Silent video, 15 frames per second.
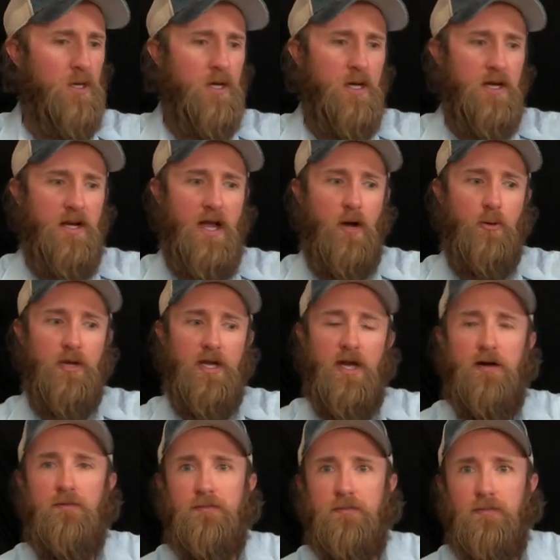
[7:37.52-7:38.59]
And now we
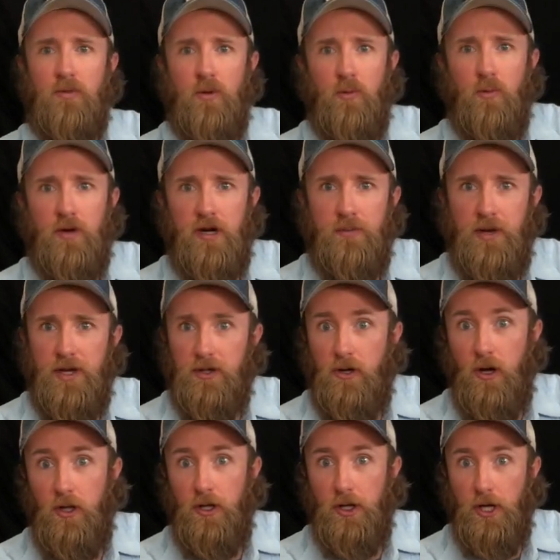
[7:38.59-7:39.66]
have what I might
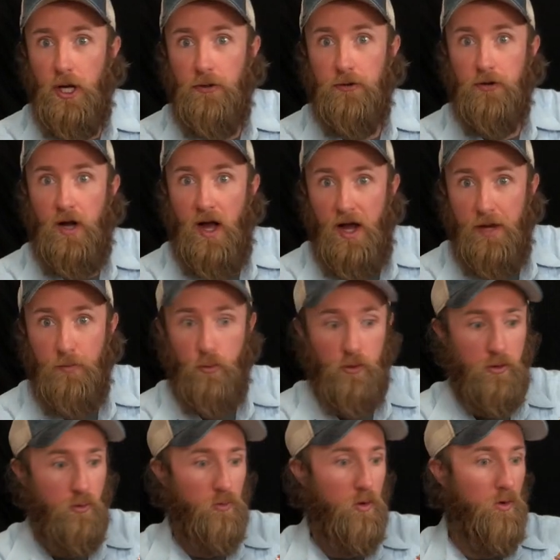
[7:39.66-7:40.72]
call another hybrid
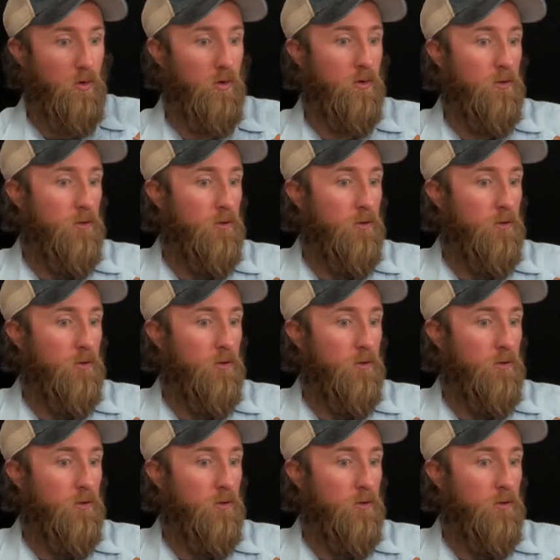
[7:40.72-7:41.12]
roll.